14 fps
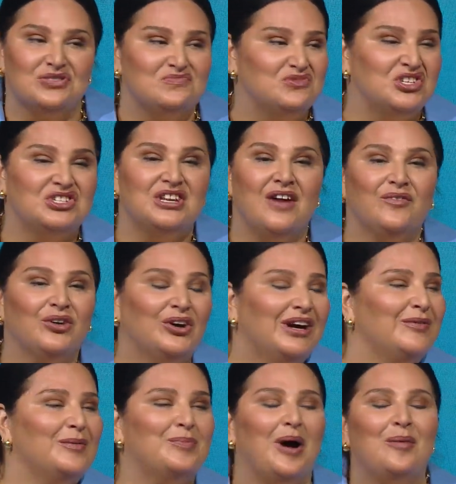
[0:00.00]
She's never
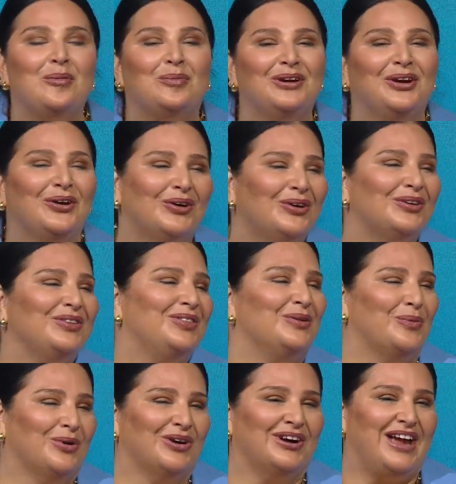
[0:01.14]
even probably heard the
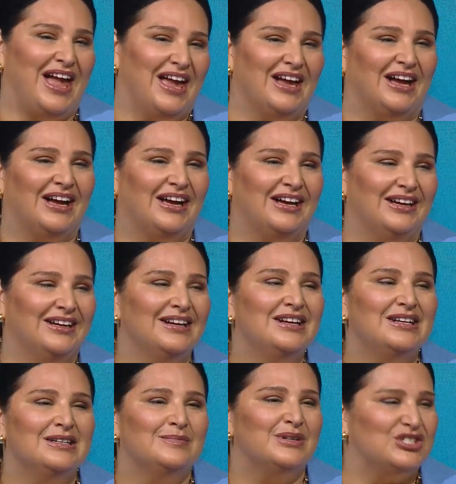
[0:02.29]
word AI,
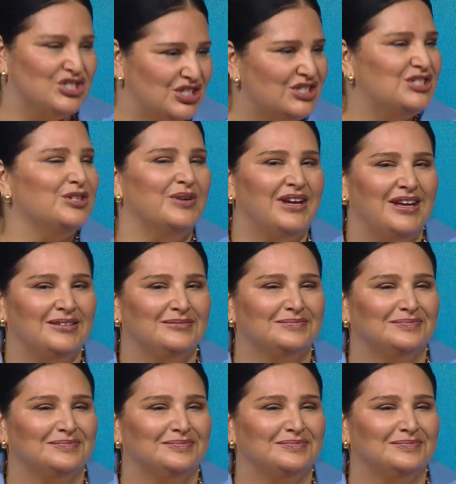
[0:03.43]
but she's doing it.